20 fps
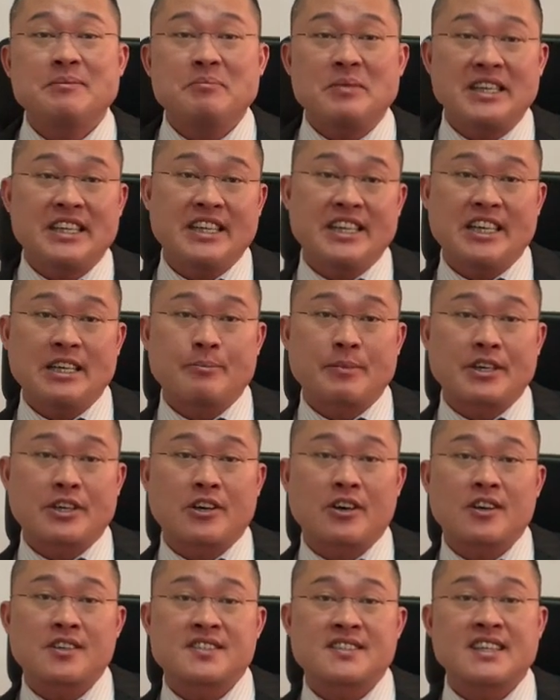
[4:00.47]
meaning
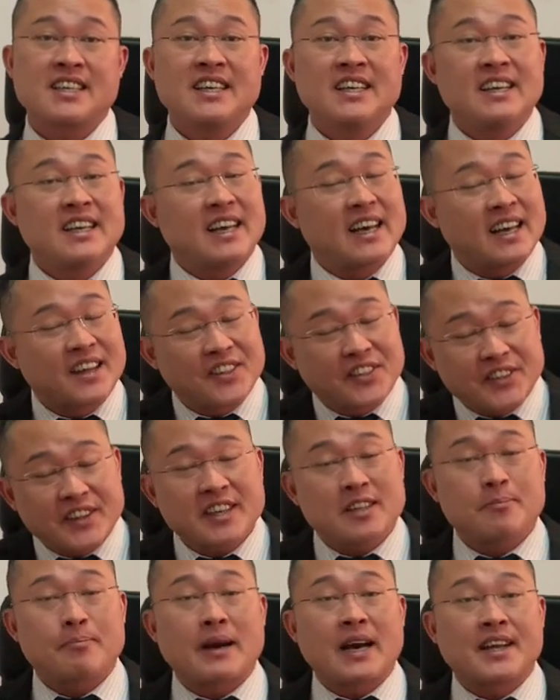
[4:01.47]
because
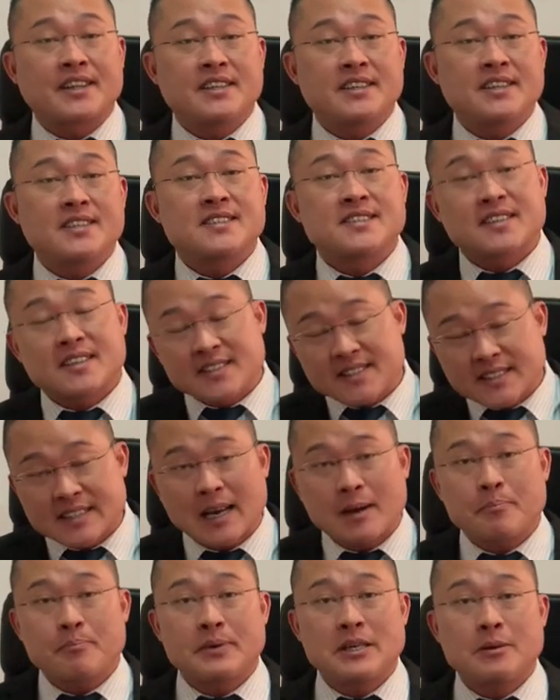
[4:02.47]
third parties,
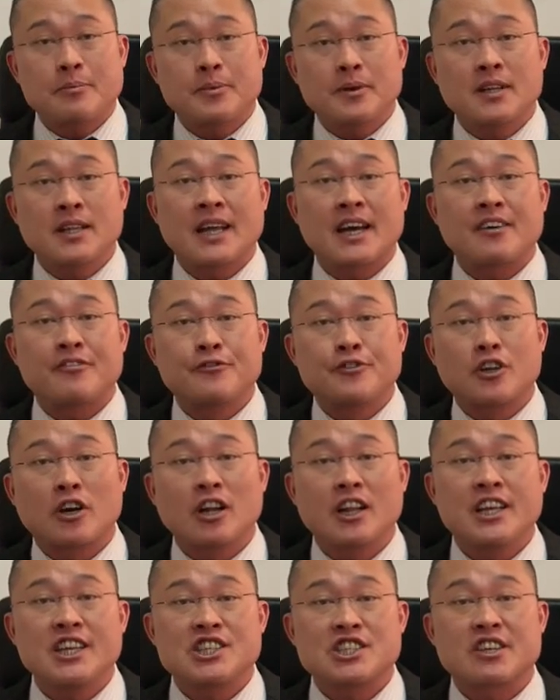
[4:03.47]
some people, have
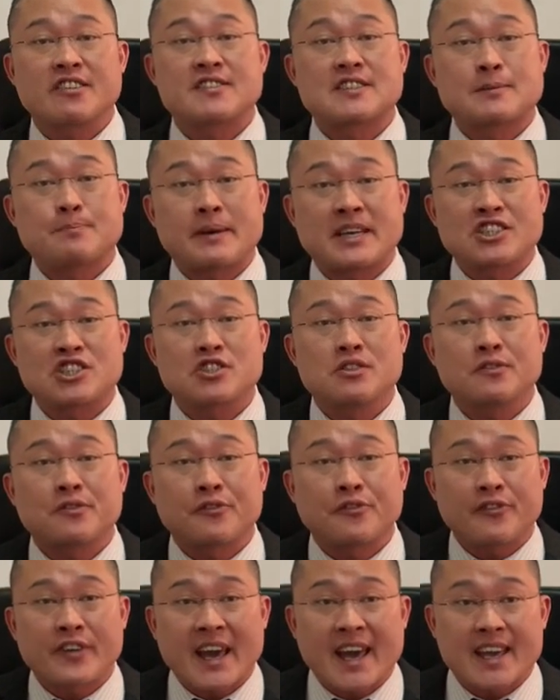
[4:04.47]
knowledge of special
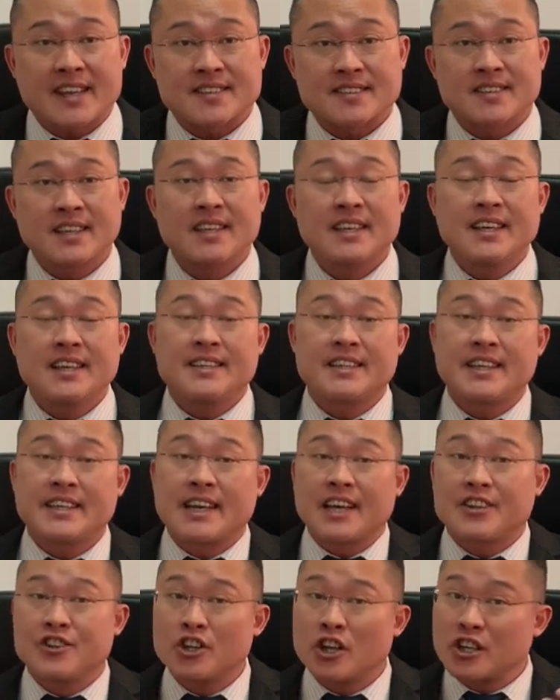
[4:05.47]
facts that
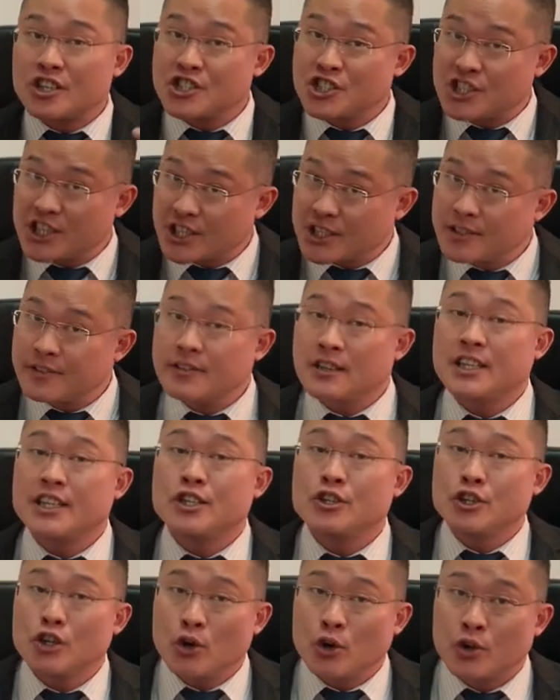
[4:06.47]
are not generally
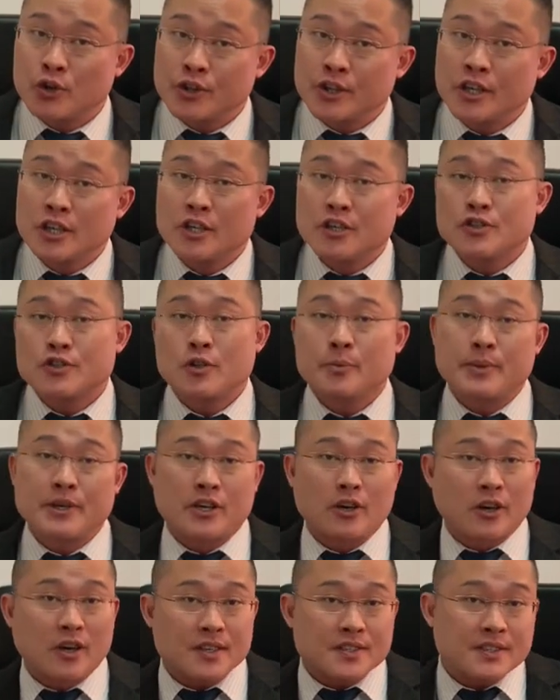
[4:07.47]
known. So
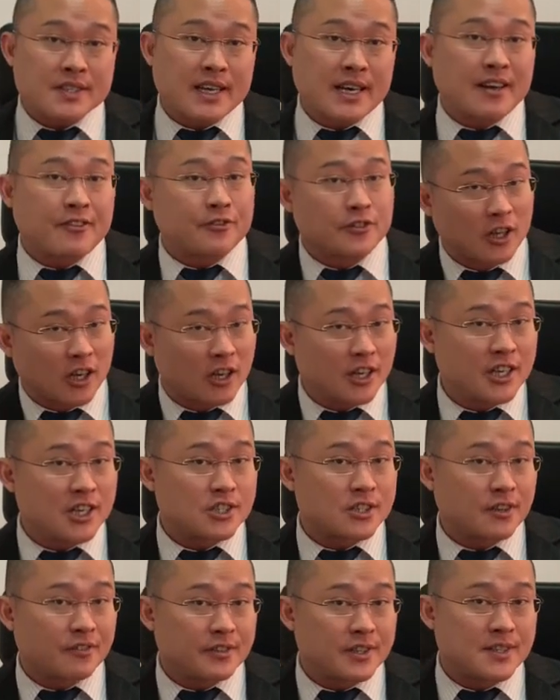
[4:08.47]
because they have
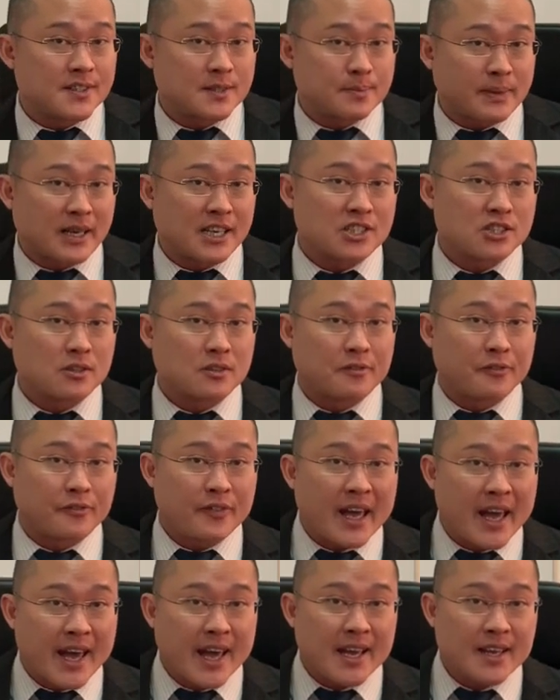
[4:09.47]
knowledge of these special
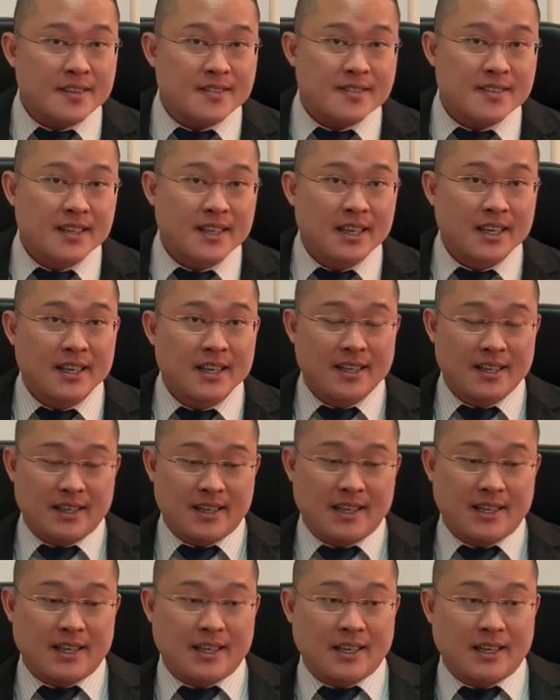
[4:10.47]
facts,
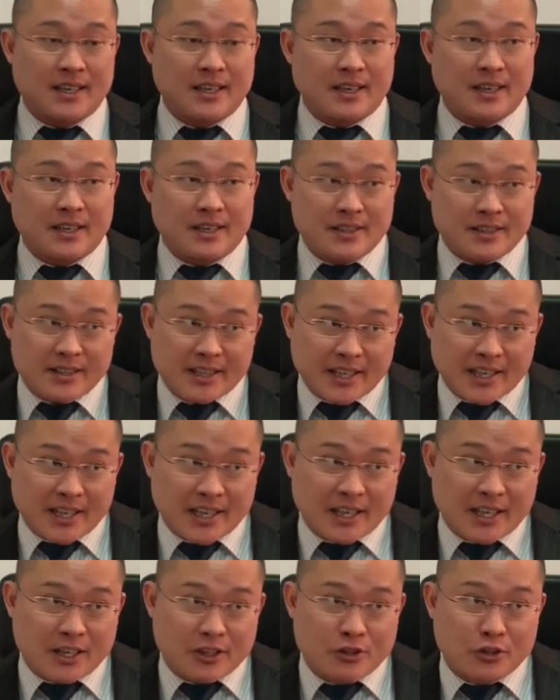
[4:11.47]

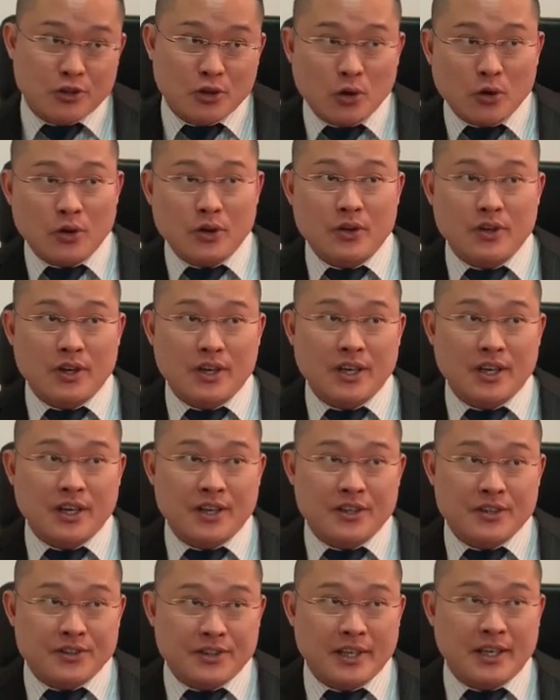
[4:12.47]
they
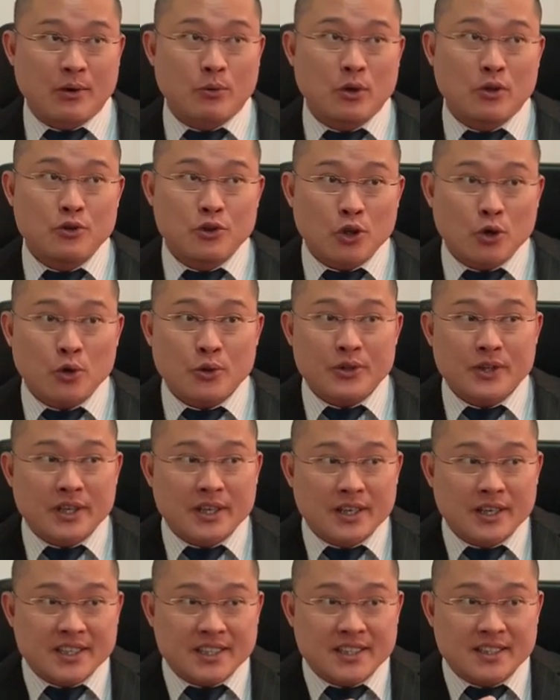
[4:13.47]
will know
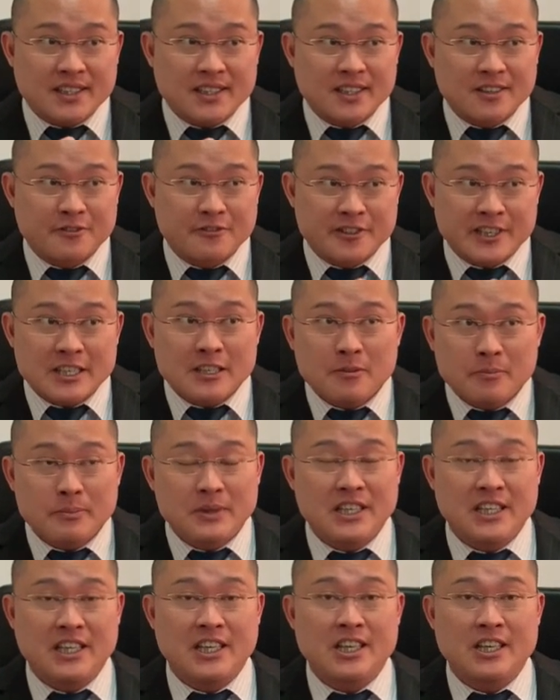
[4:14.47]
the real
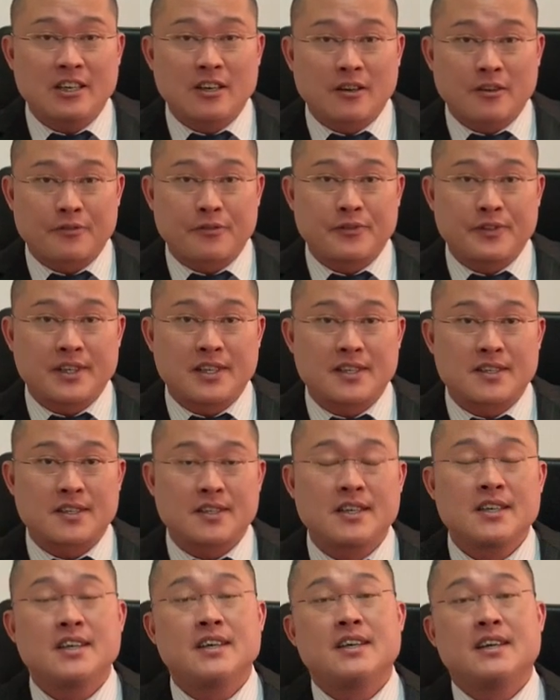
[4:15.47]
meaning of the
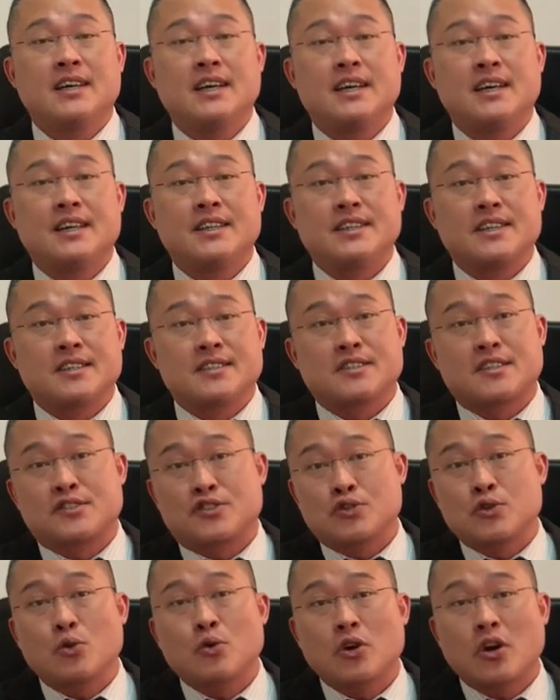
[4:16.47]

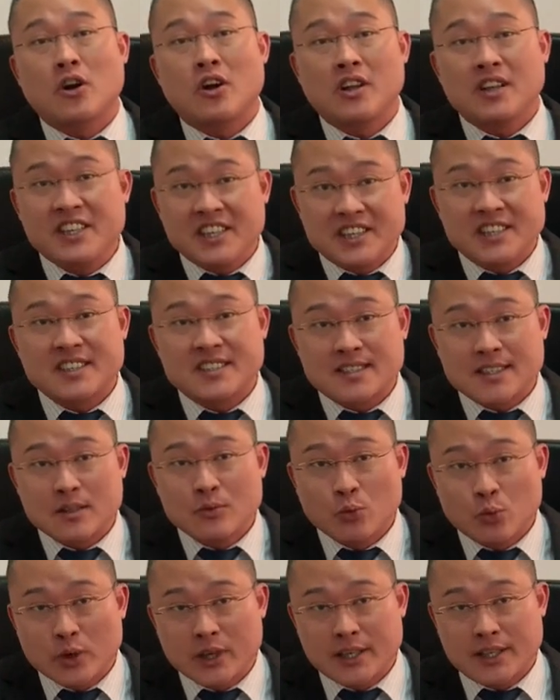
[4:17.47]
so-called
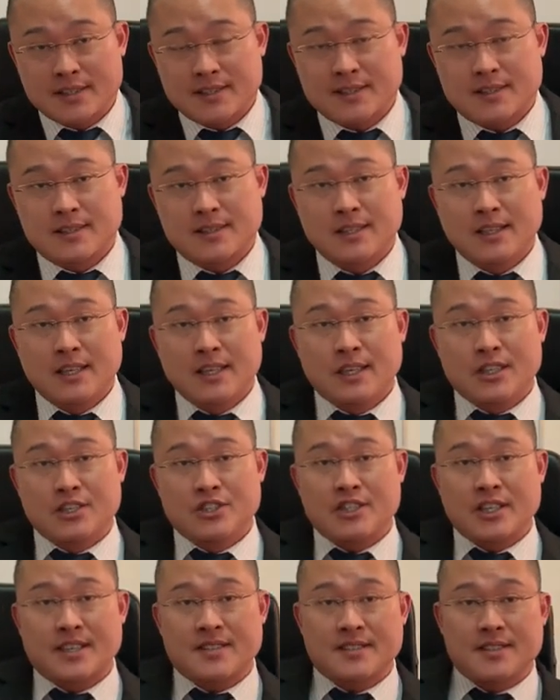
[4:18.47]
innocent words.
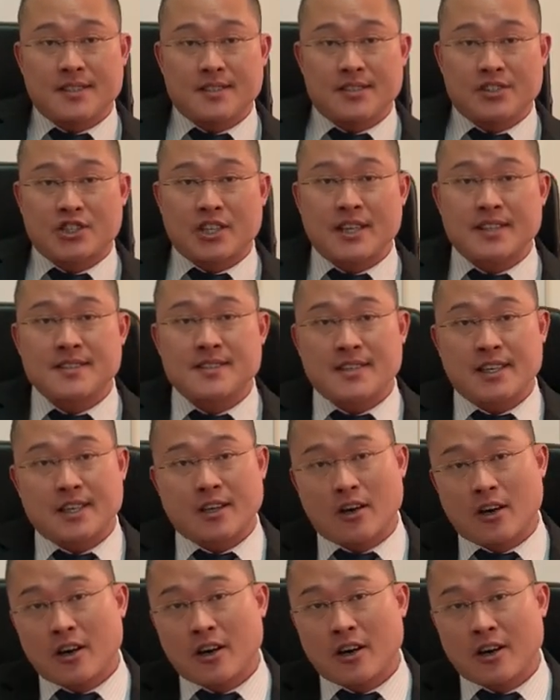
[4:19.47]
Justice Chan Sek
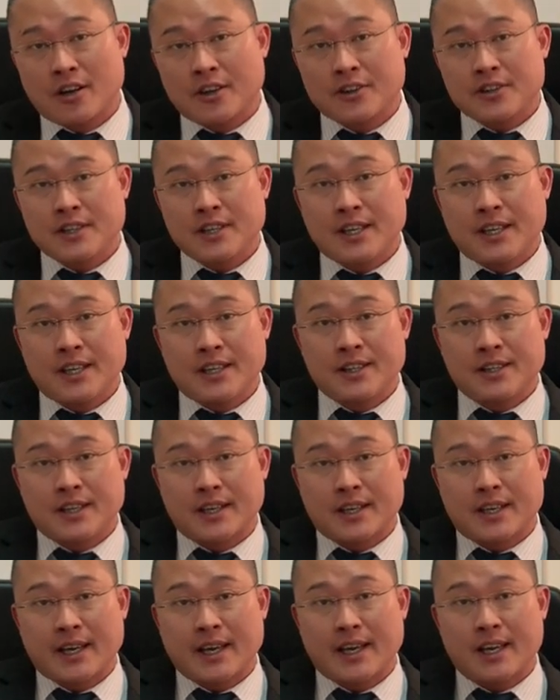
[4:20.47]
On, in
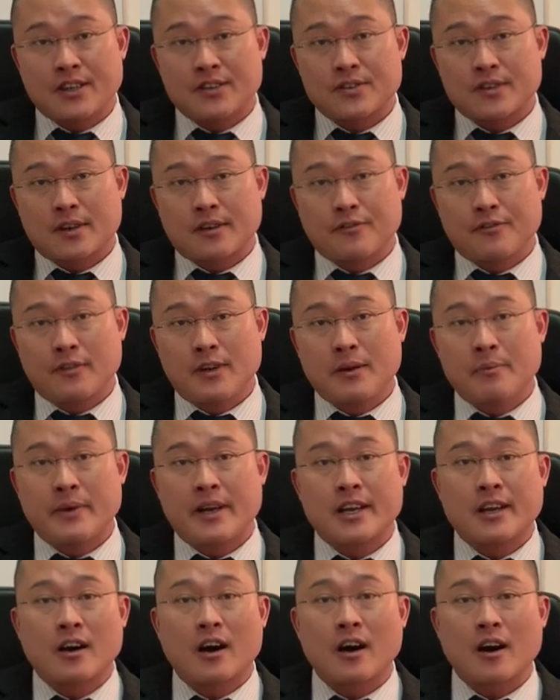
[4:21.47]
the case of Lim
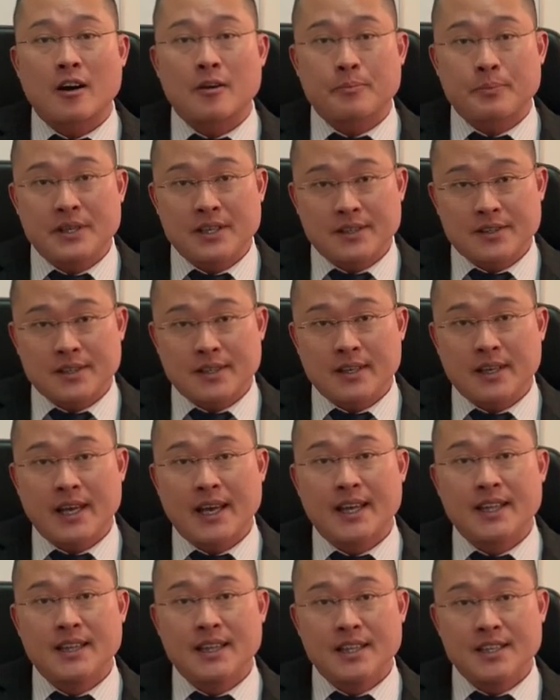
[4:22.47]
Eng Hock Peter
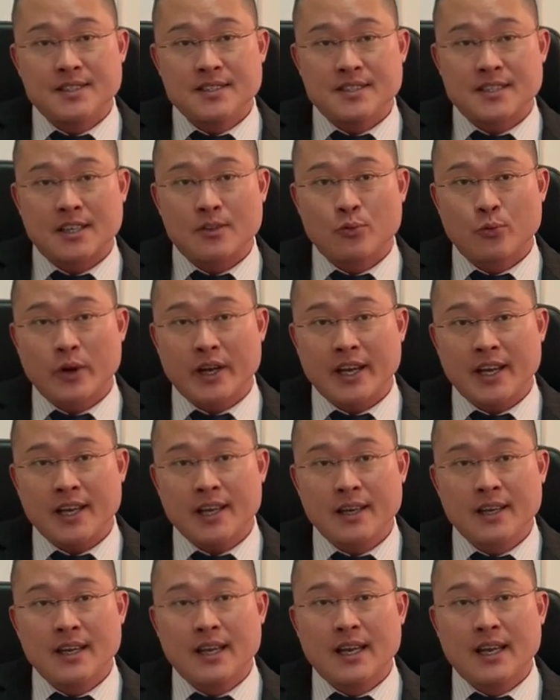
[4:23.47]
and Lin Jian Wei,